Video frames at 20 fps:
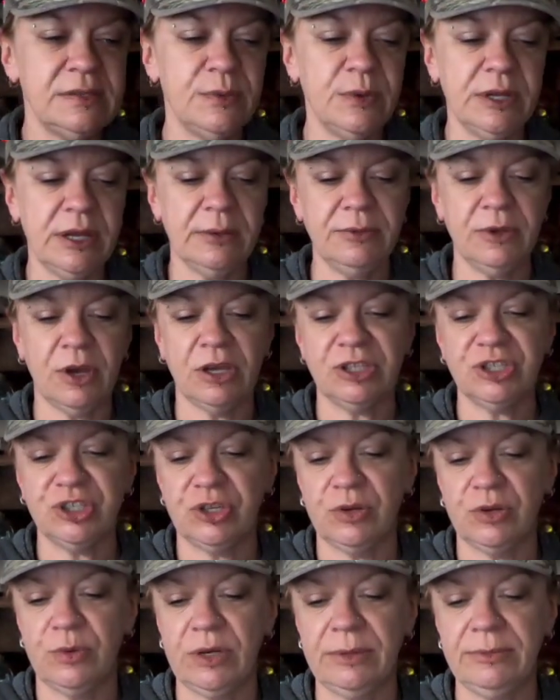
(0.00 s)
one, I'm not
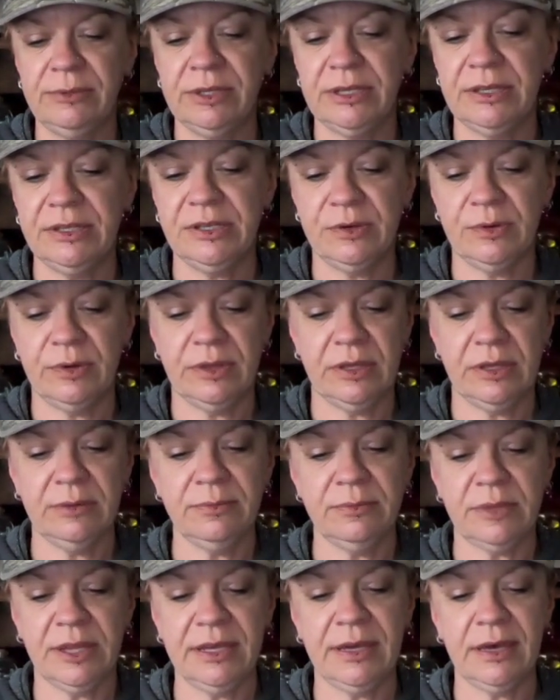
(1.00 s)
sure what I'm going to do with
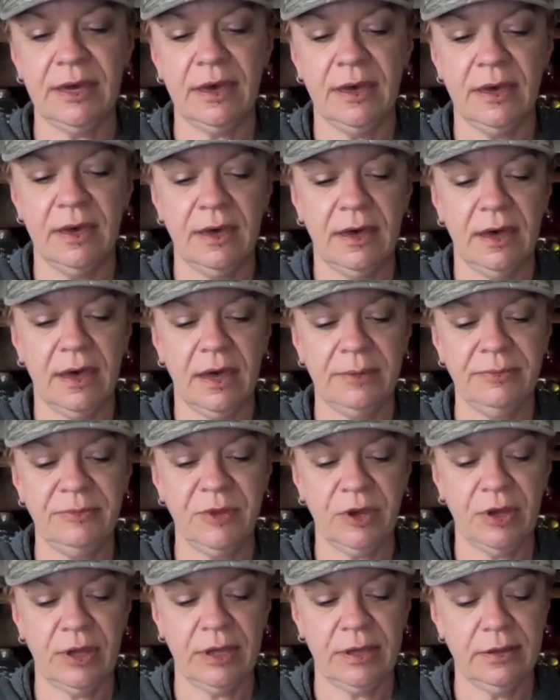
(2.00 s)
him. Like, I'm
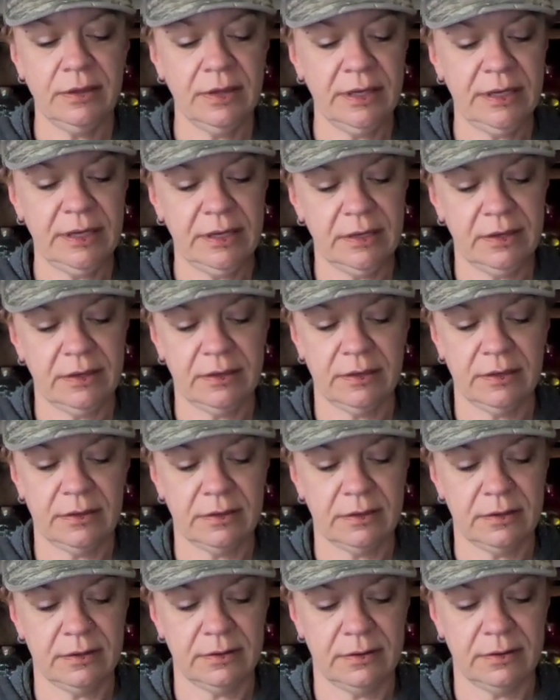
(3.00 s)
not, like,
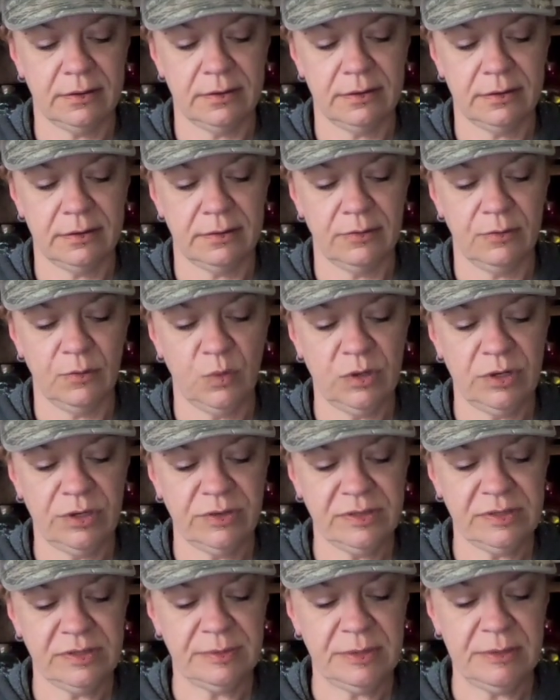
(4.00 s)
one of
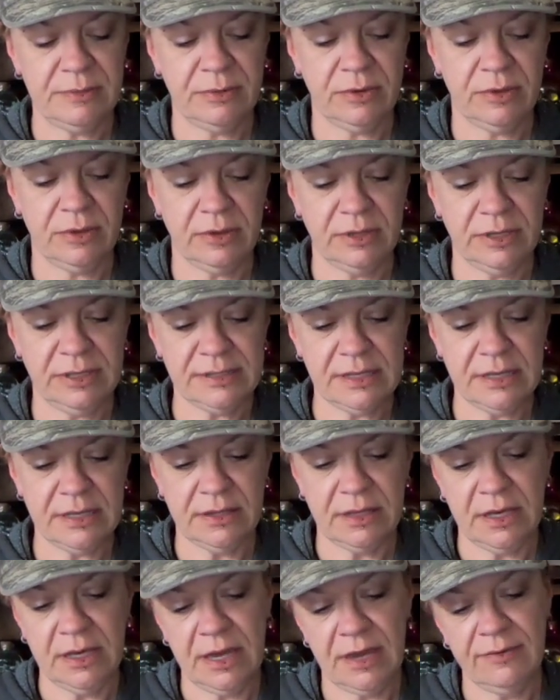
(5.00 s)
those people. It looks like
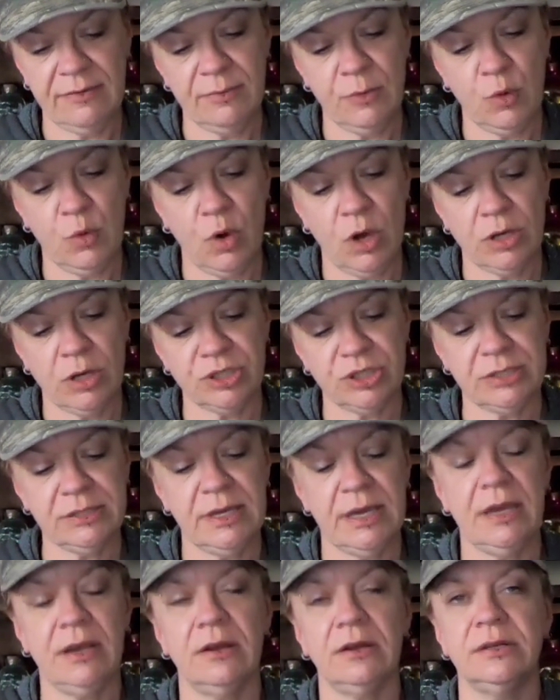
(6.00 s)
they gave him a wash. His
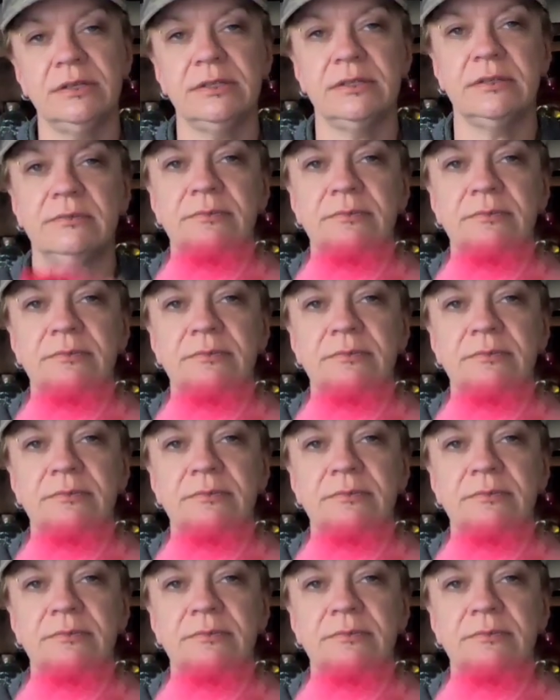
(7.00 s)
hairs.